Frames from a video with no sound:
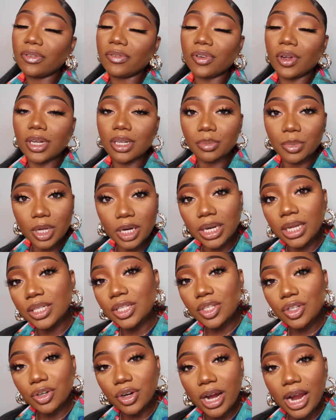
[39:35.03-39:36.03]
Follow me on
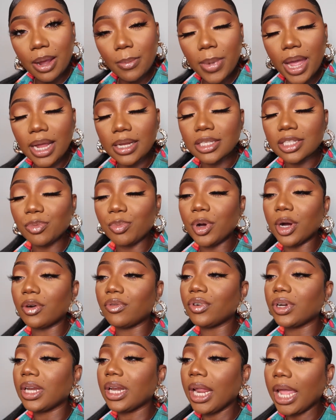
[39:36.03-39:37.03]
Instagram at Tamara
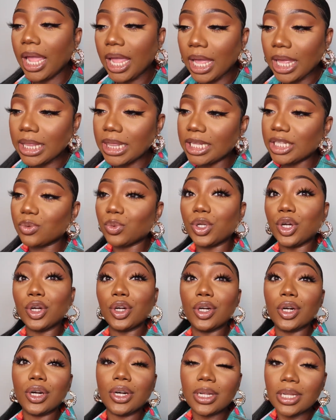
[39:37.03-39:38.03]
Renaye. That's where
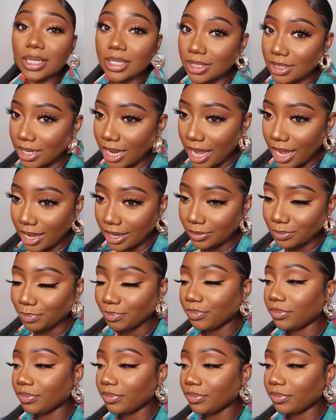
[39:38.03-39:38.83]
your girl is at.